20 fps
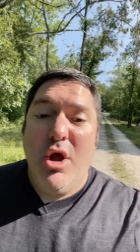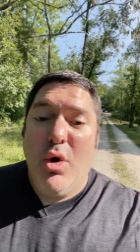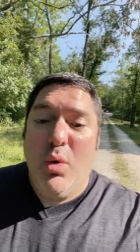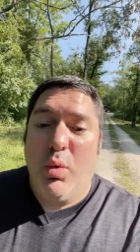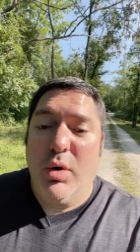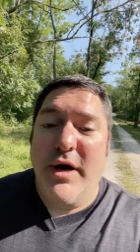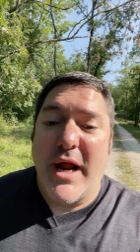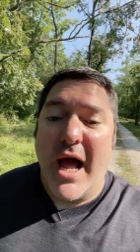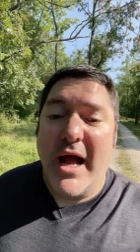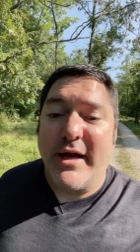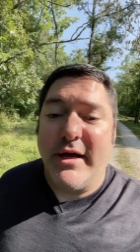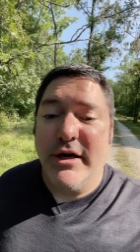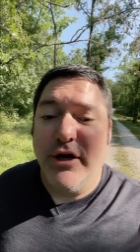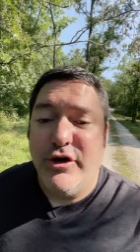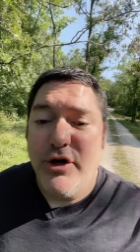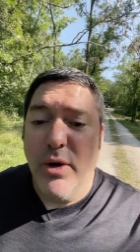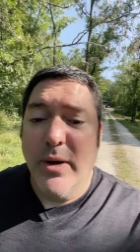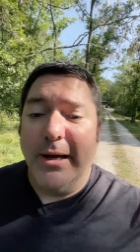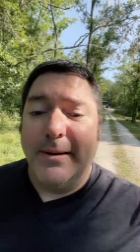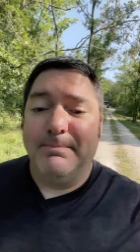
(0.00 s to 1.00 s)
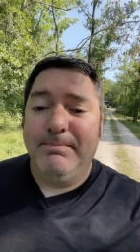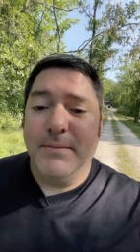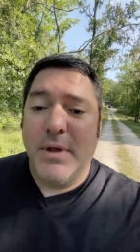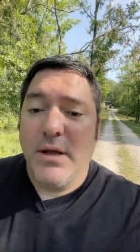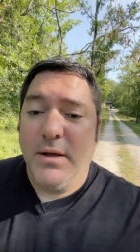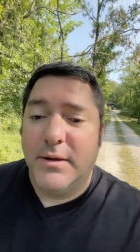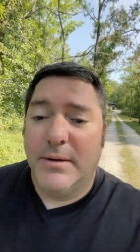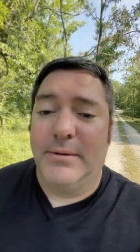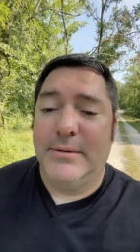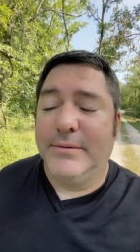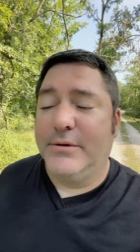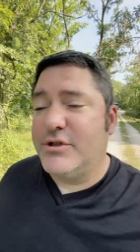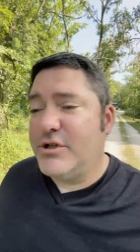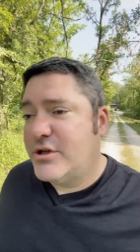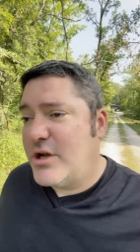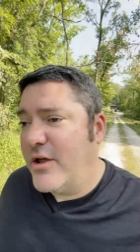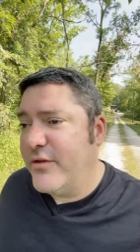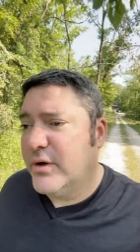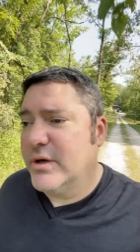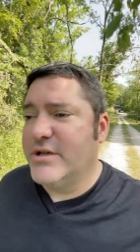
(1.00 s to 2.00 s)
we're not going to do it. Here's
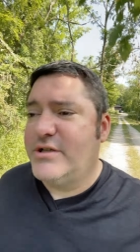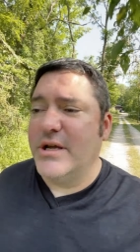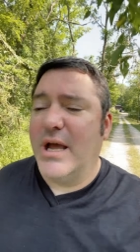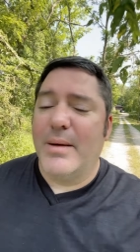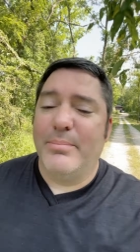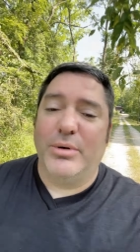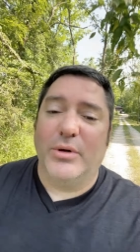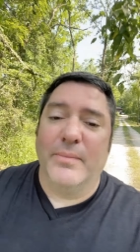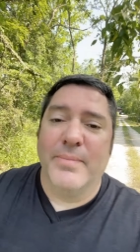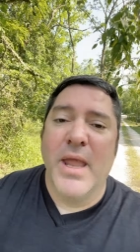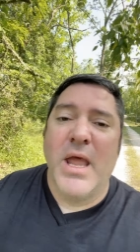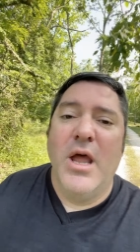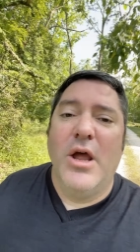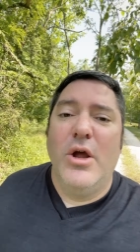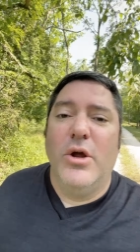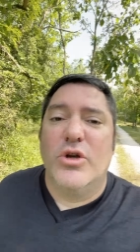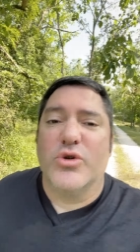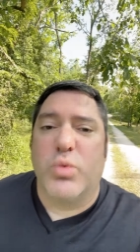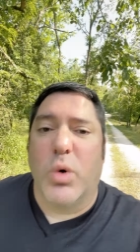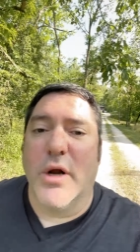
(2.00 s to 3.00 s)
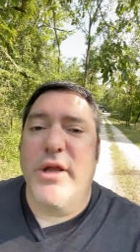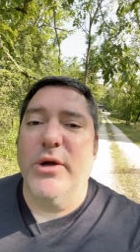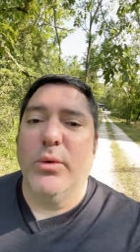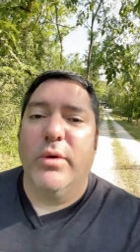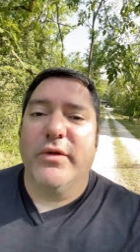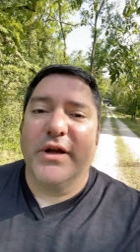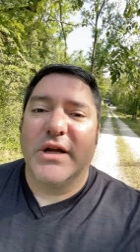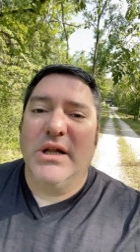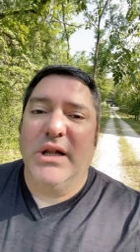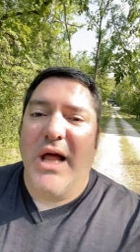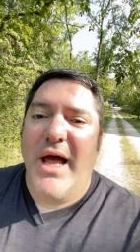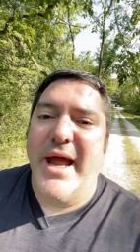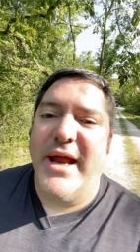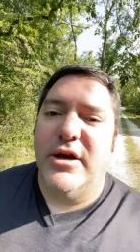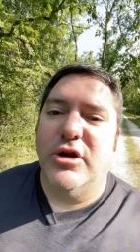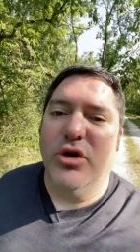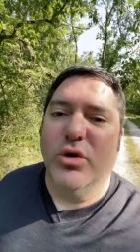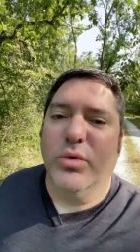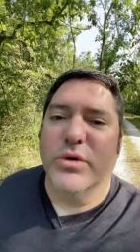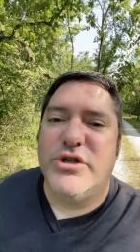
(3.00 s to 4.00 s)
another example. I was working with a
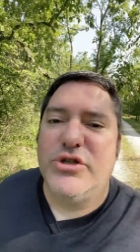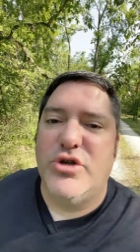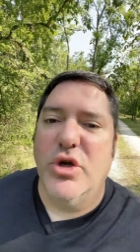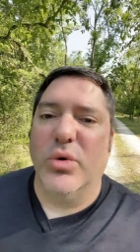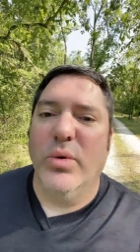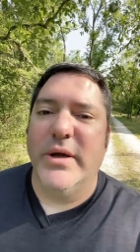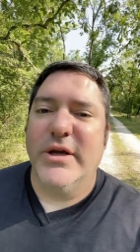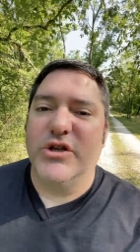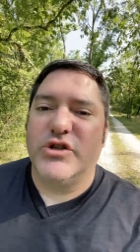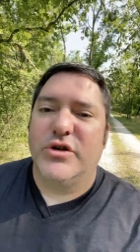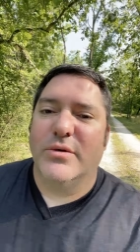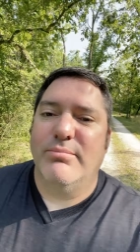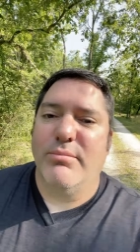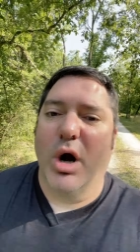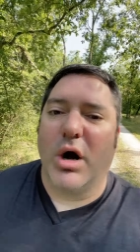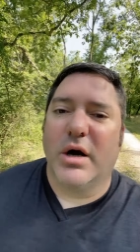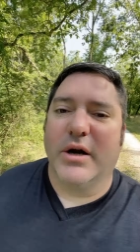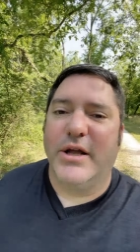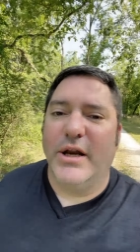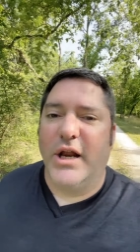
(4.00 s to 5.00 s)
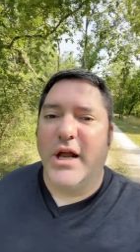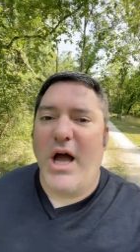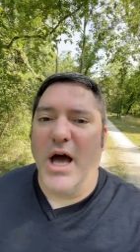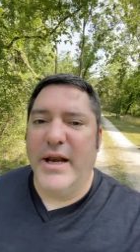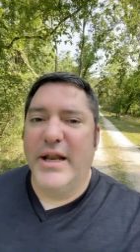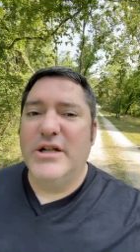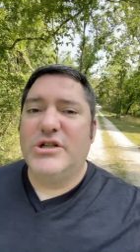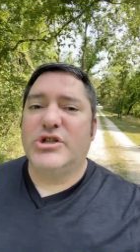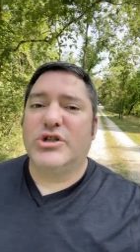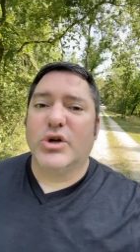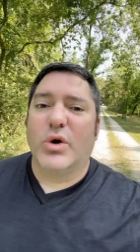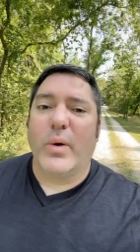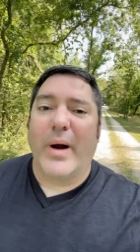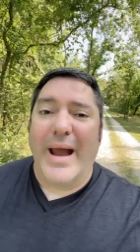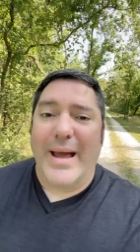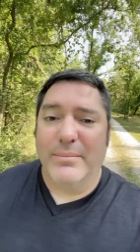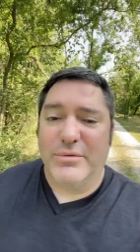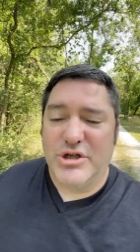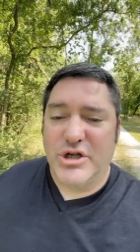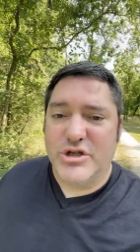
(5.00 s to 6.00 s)
client who was doing some marketing on
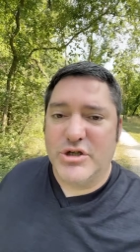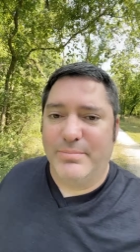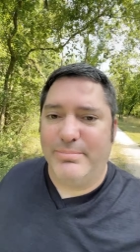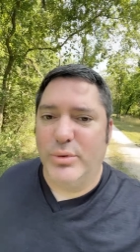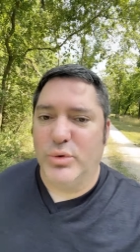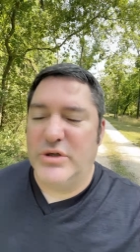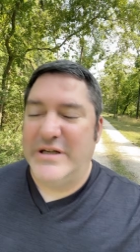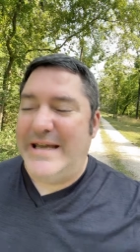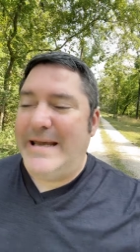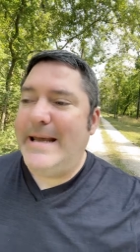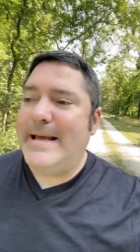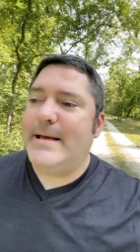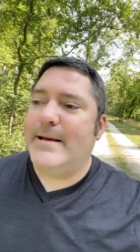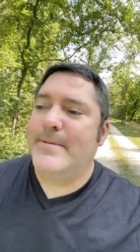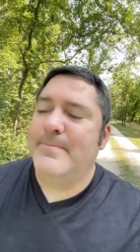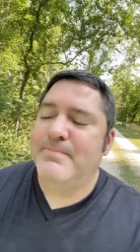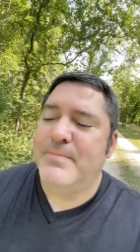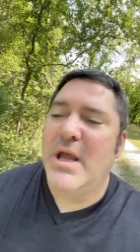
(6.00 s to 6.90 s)
Instagram. She's a boutique.